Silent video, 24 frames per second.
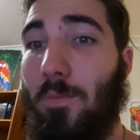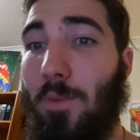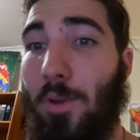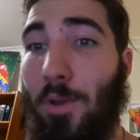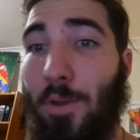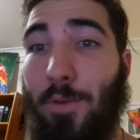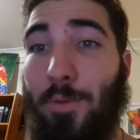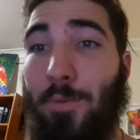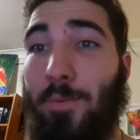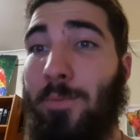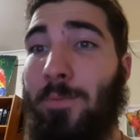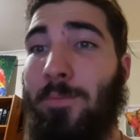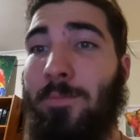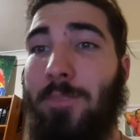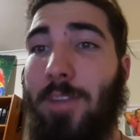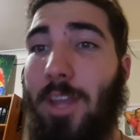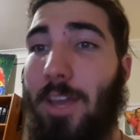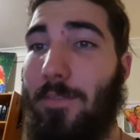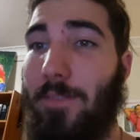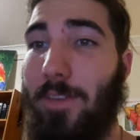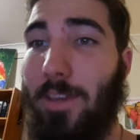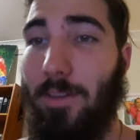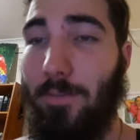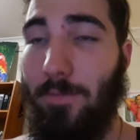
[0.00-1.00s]
who
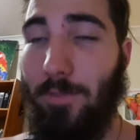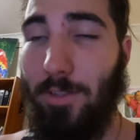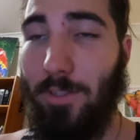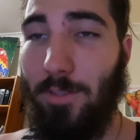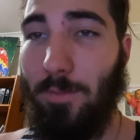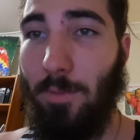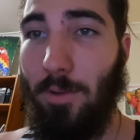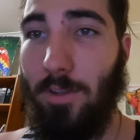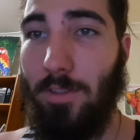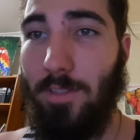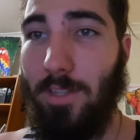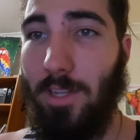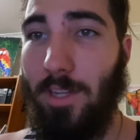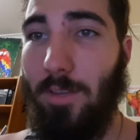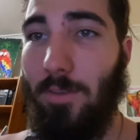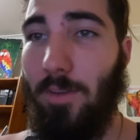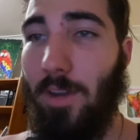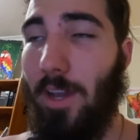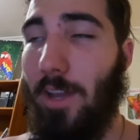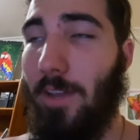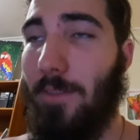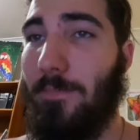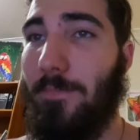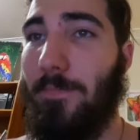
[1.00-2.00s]
never give a response
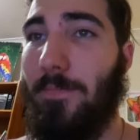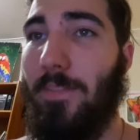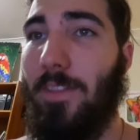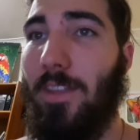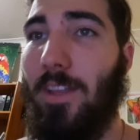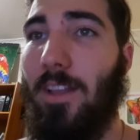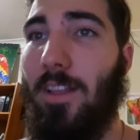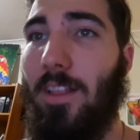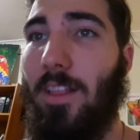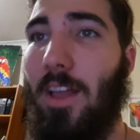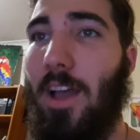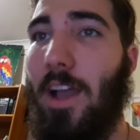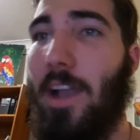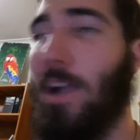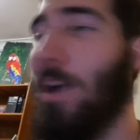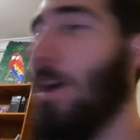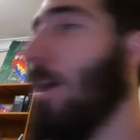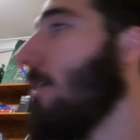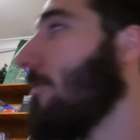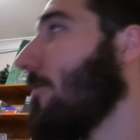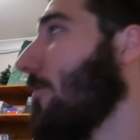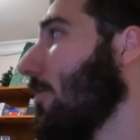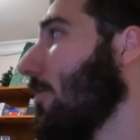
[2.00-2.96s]
anyway. Like, I've